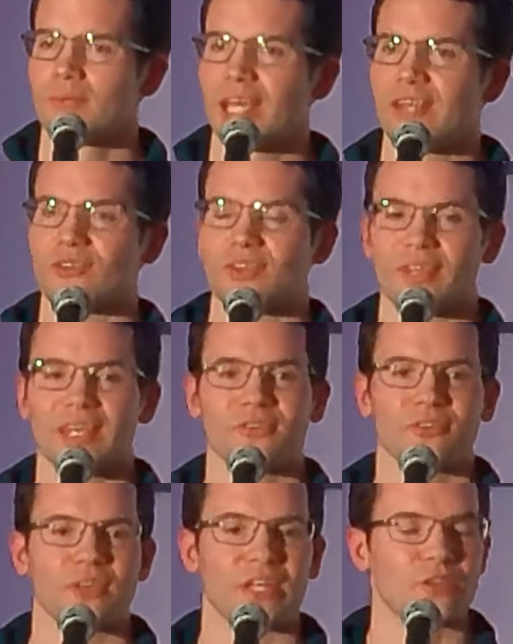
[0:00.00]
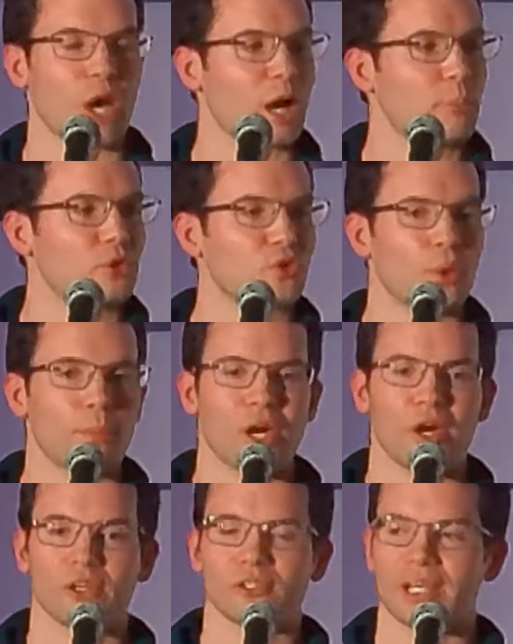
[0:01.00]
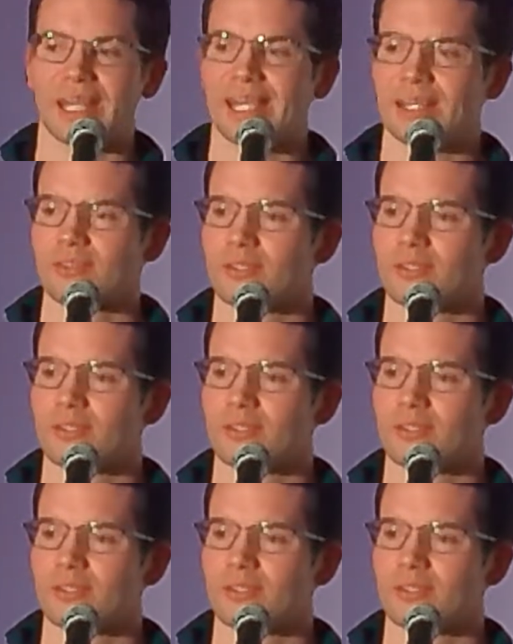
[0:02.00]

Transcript: isn't this the time to merge and eat?